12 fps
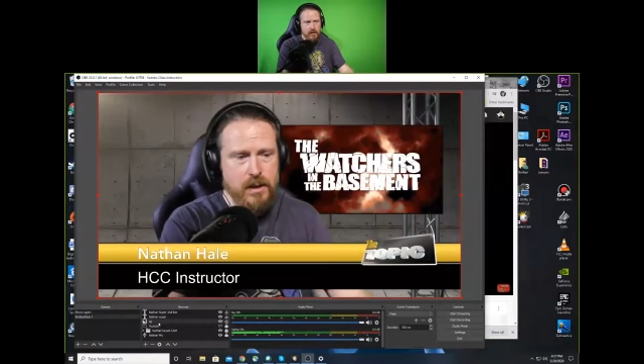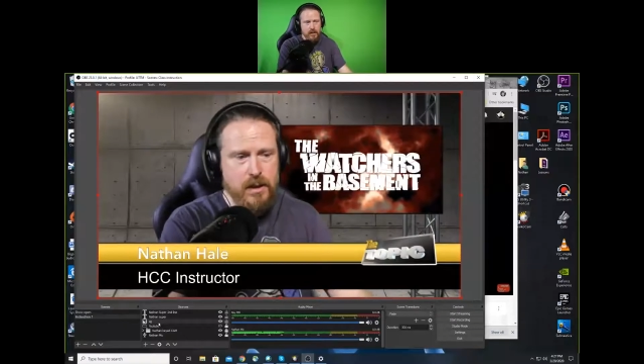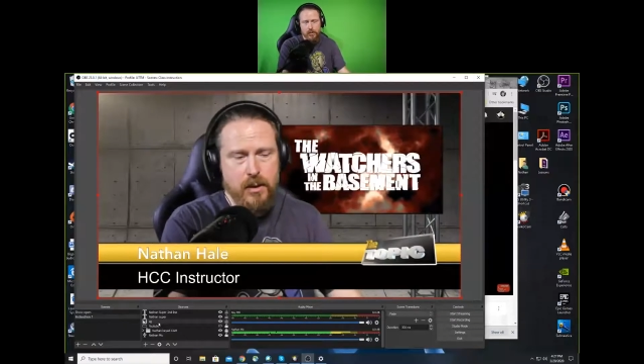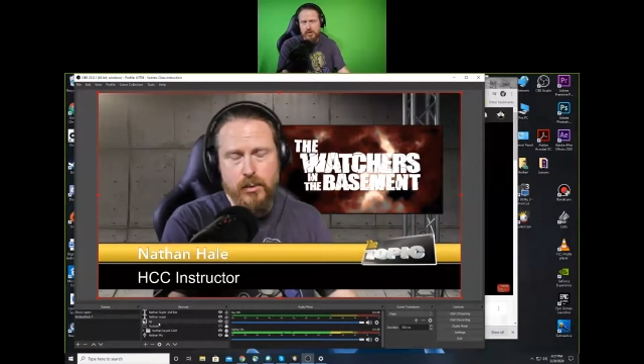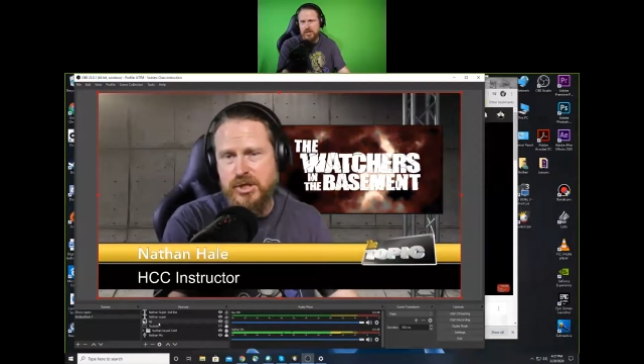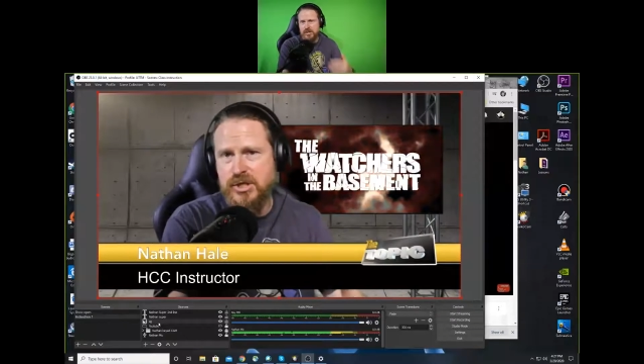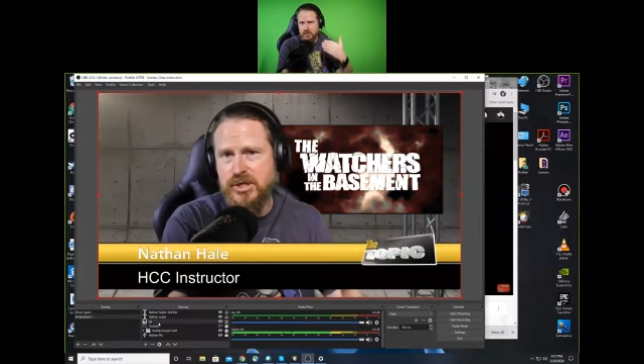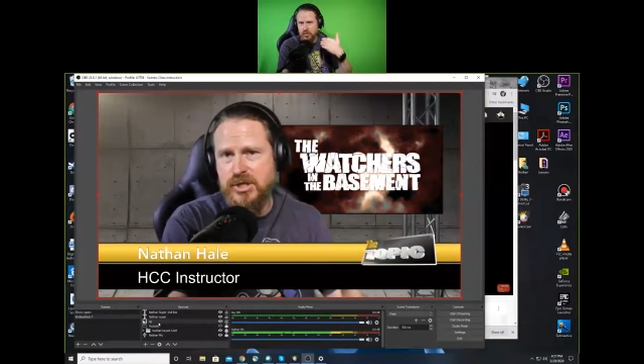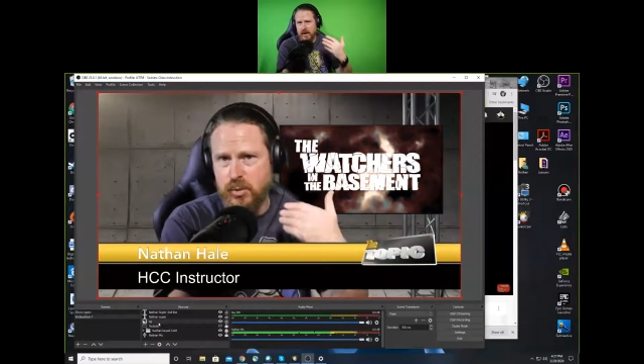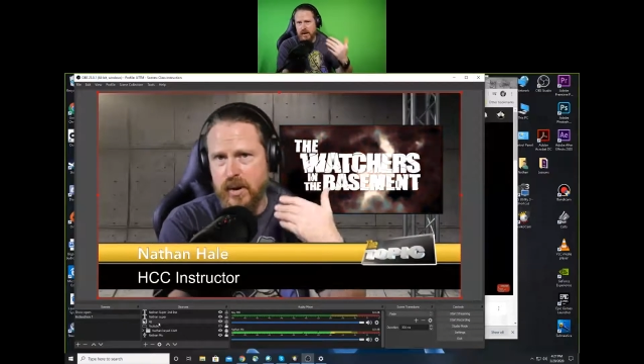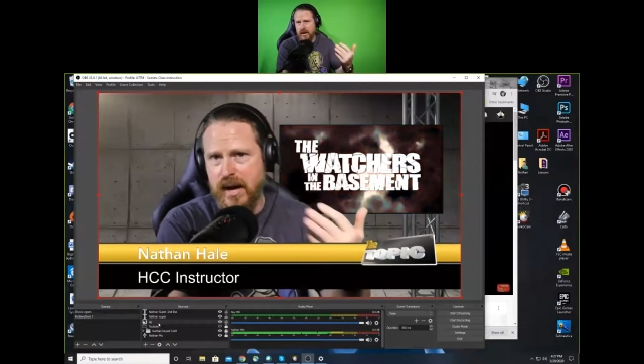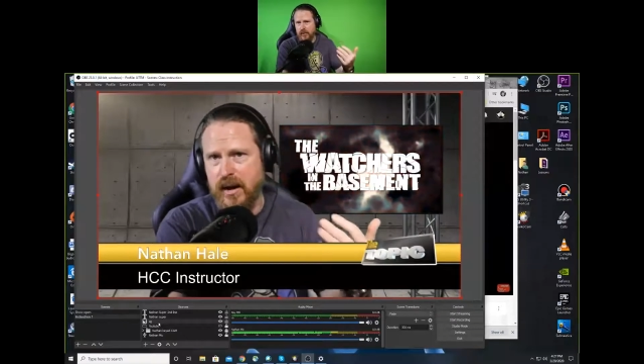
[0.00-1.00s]
which is the
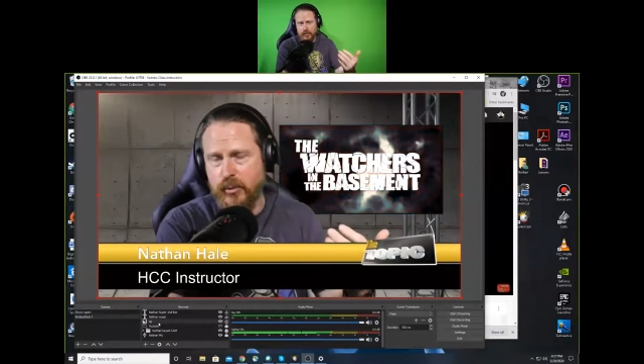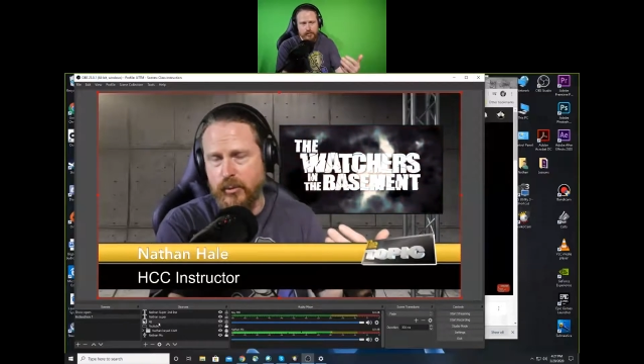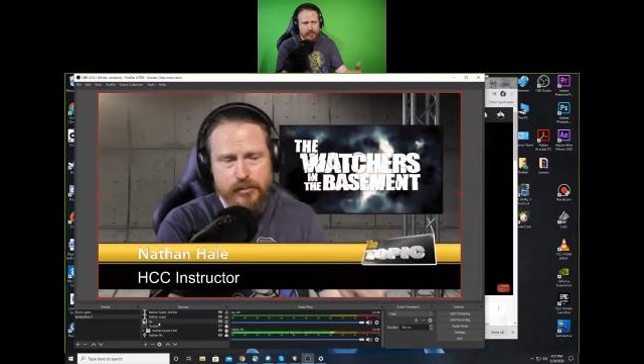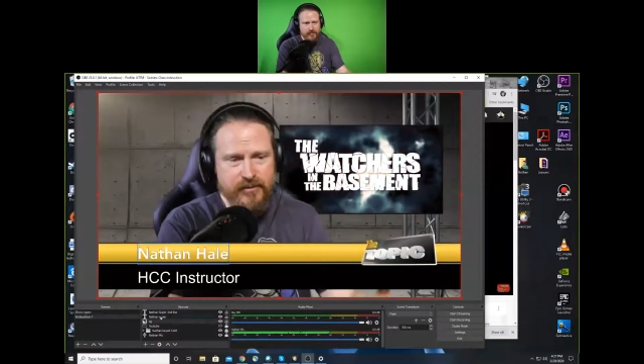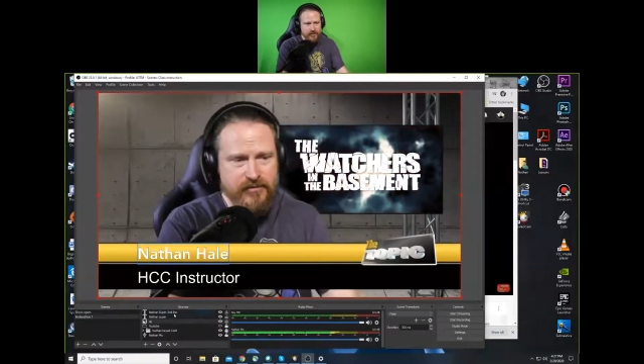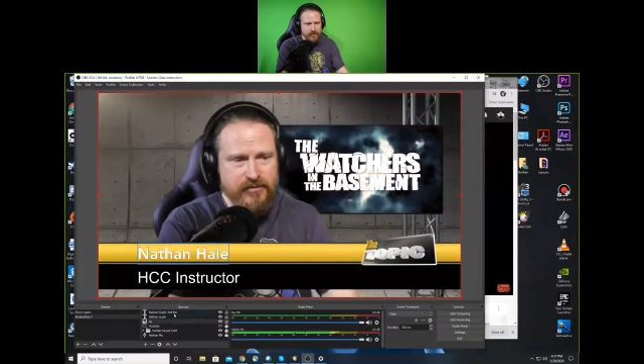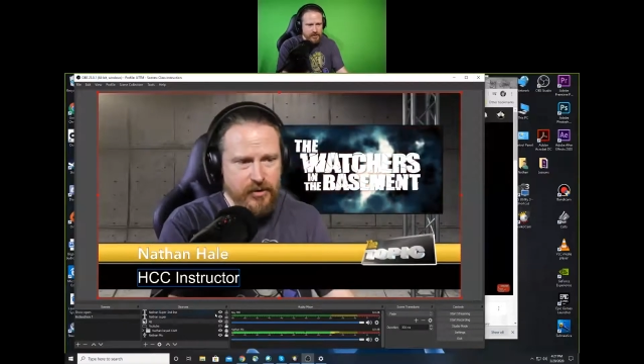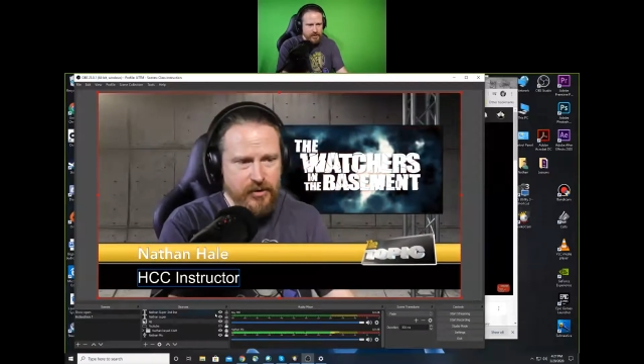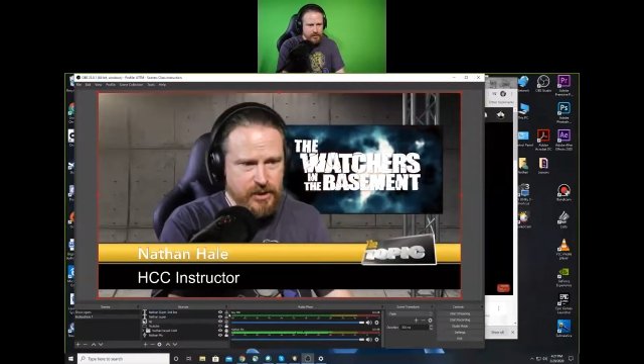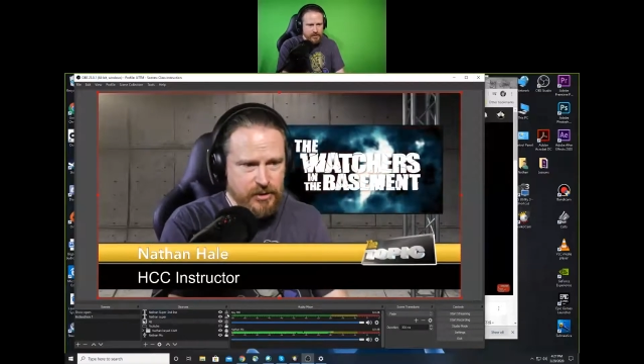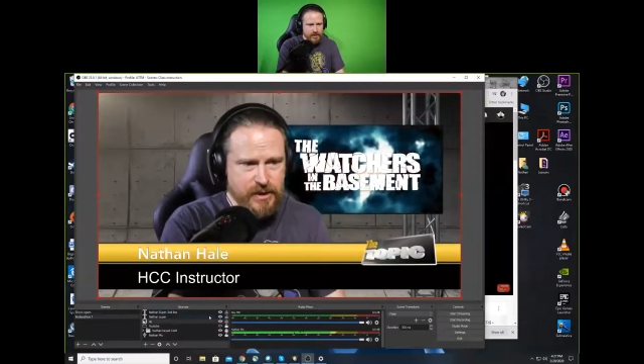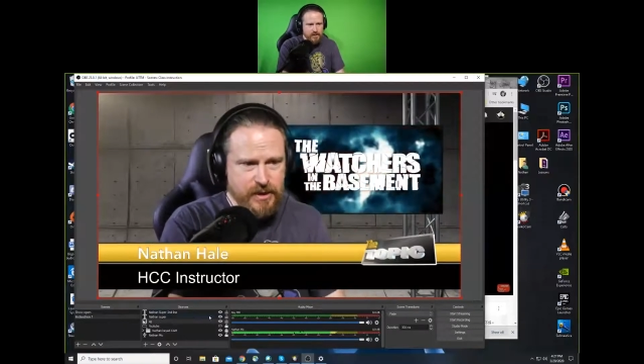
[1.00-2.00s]
way I would prefer to do it.